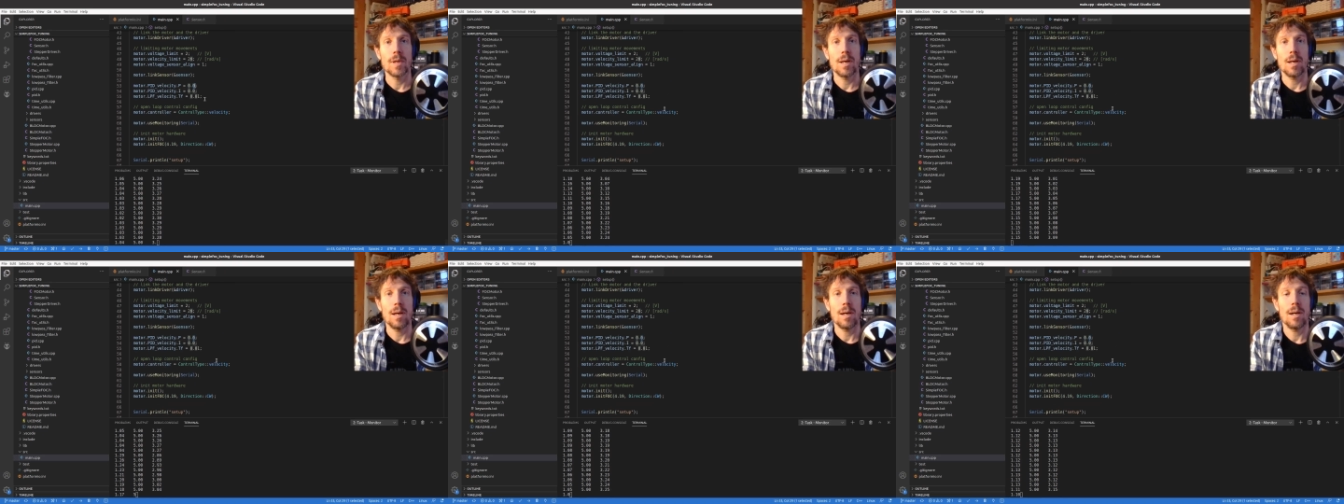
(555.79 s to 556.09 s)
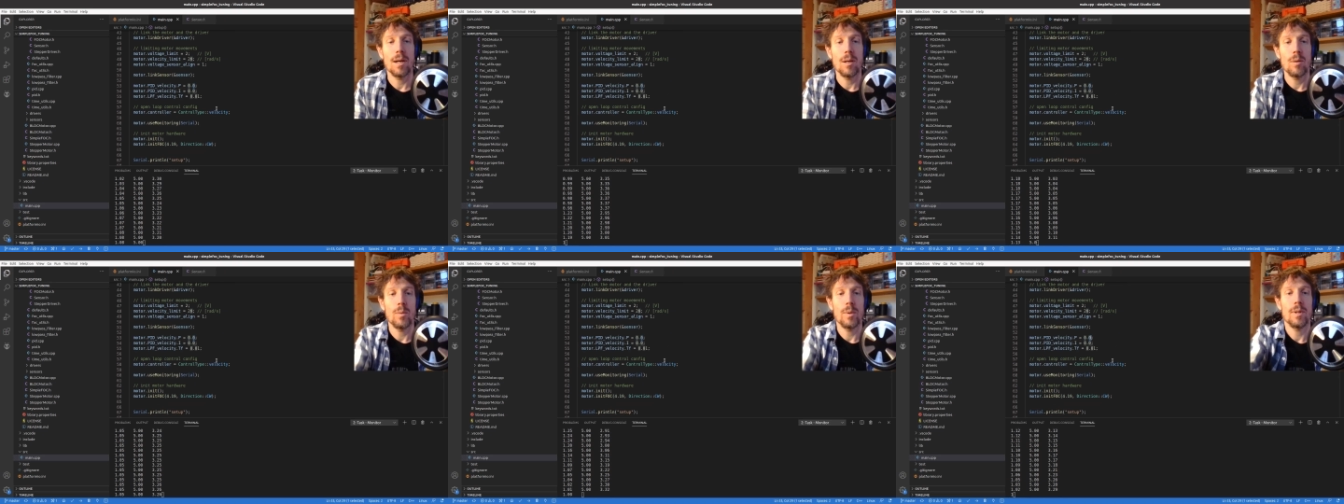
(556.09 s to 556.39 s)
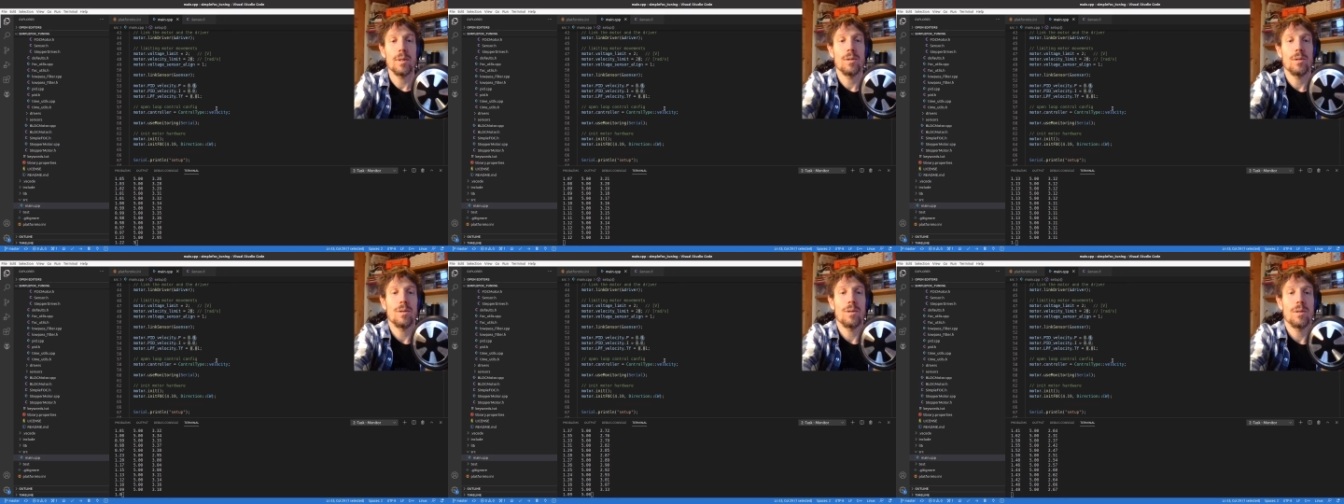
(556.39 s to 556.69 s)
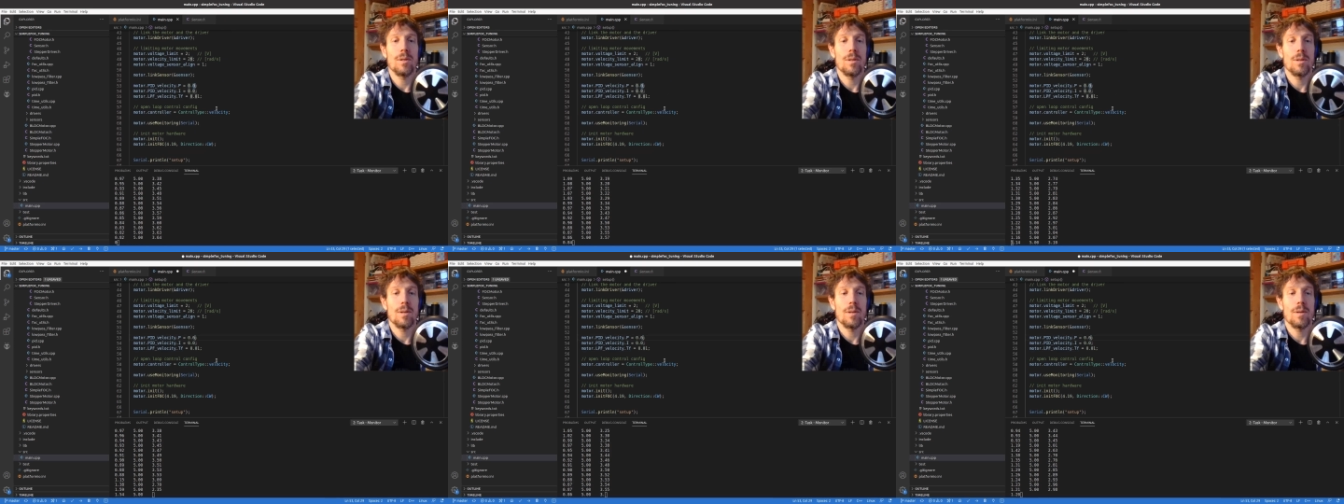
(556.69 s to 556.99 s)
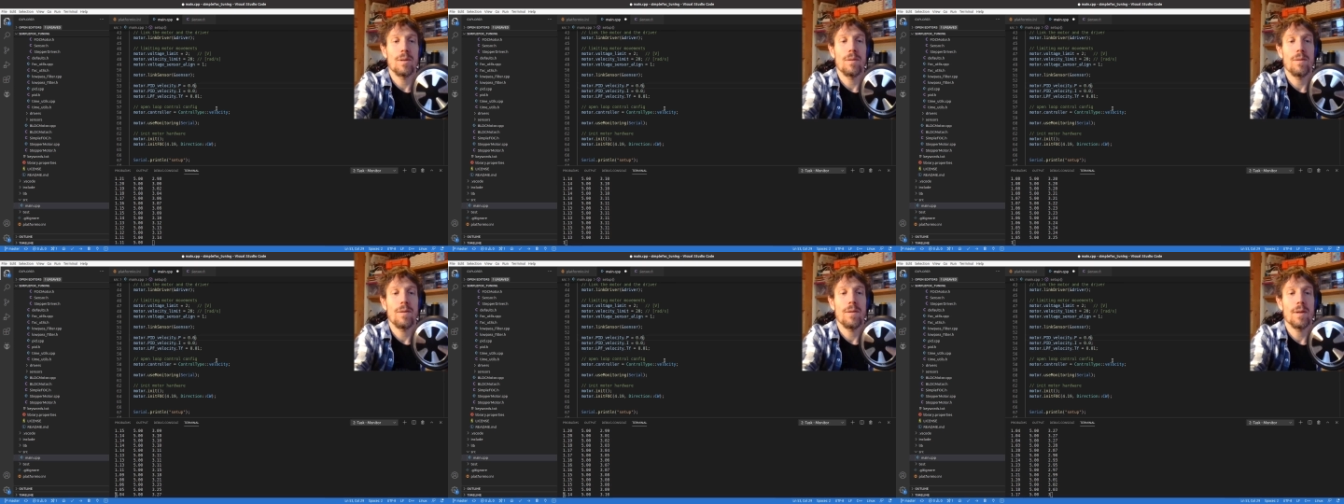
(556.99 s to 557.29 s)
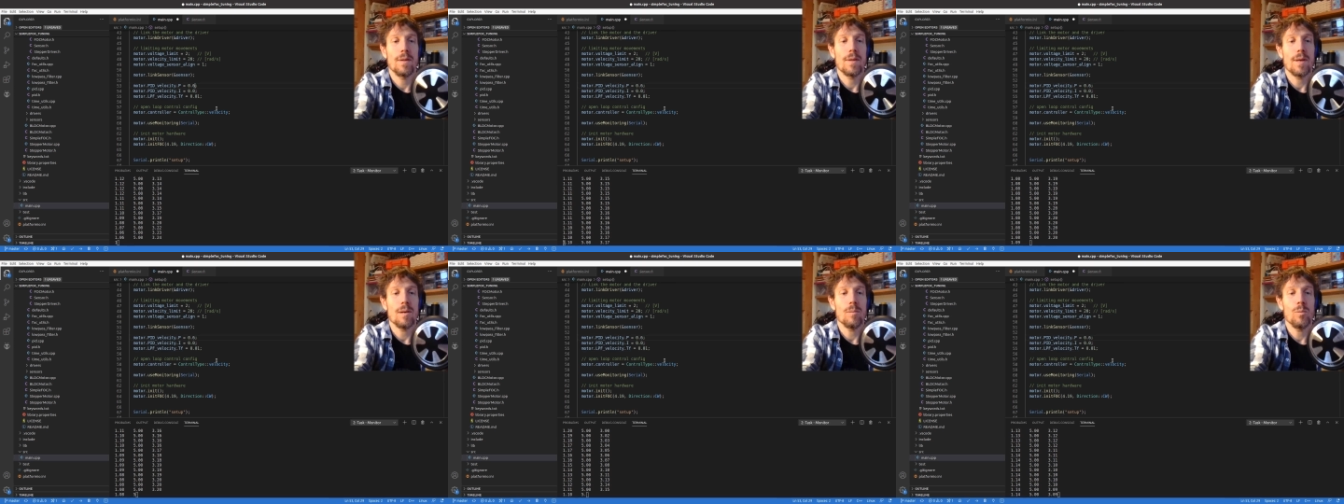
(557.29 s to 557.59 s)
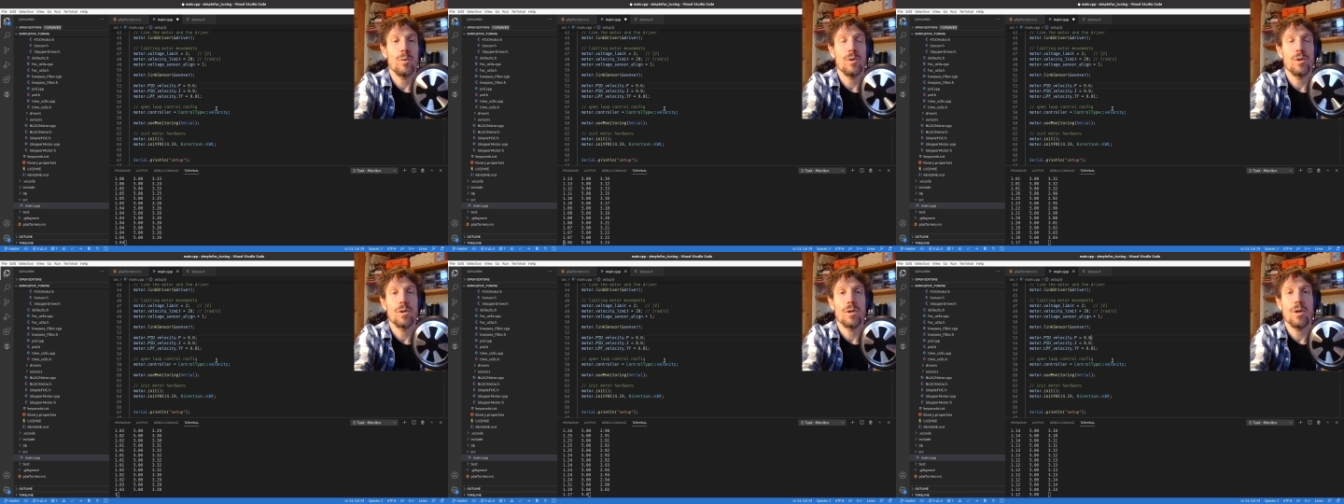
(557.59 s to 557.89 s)
I will think that
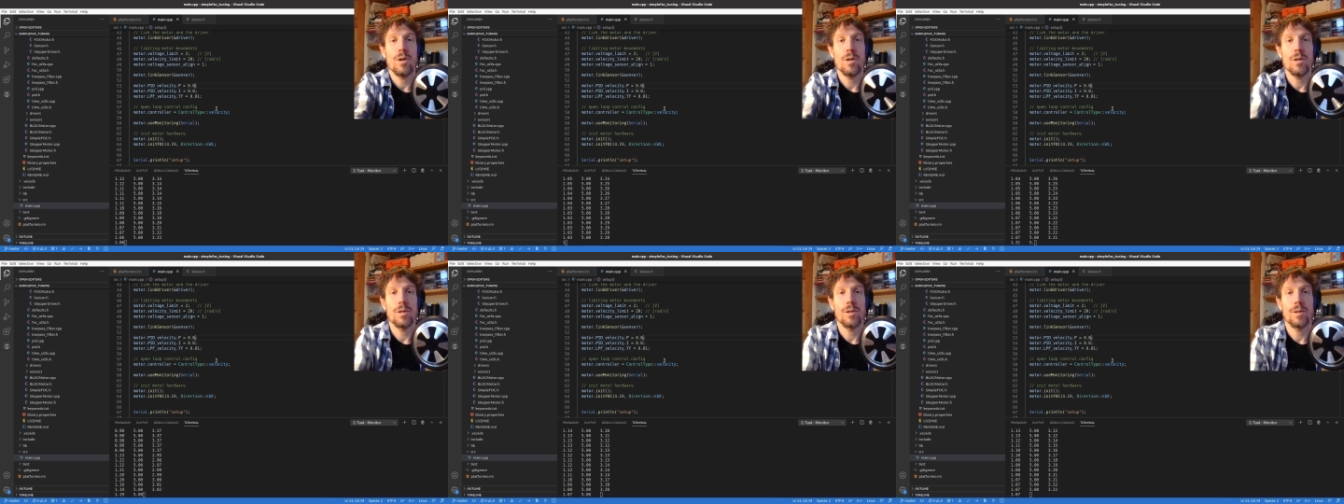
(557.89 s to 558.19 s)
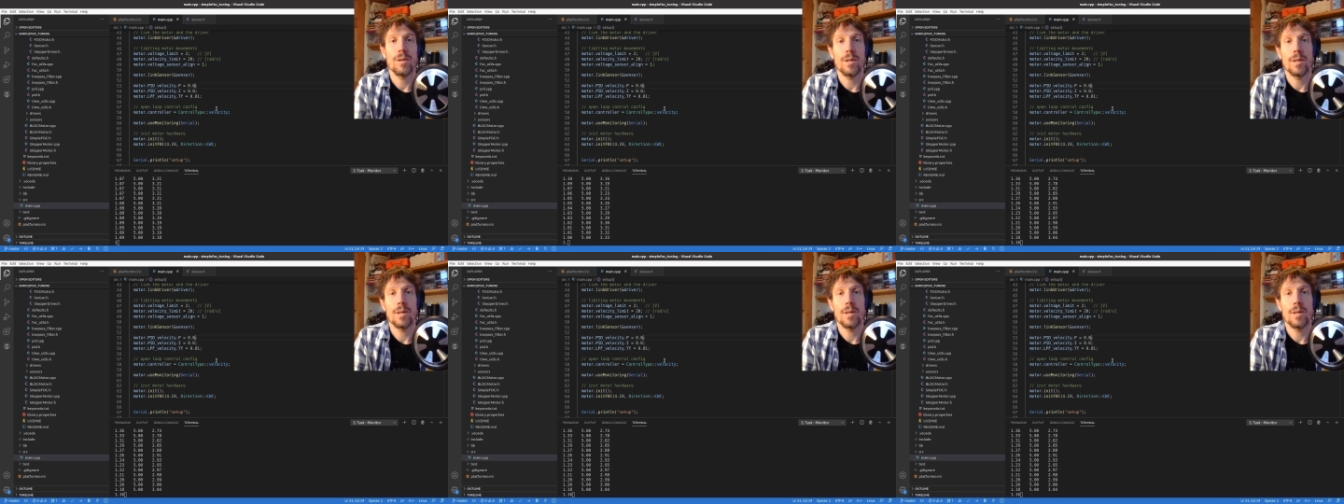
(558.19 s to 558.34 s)
one's good.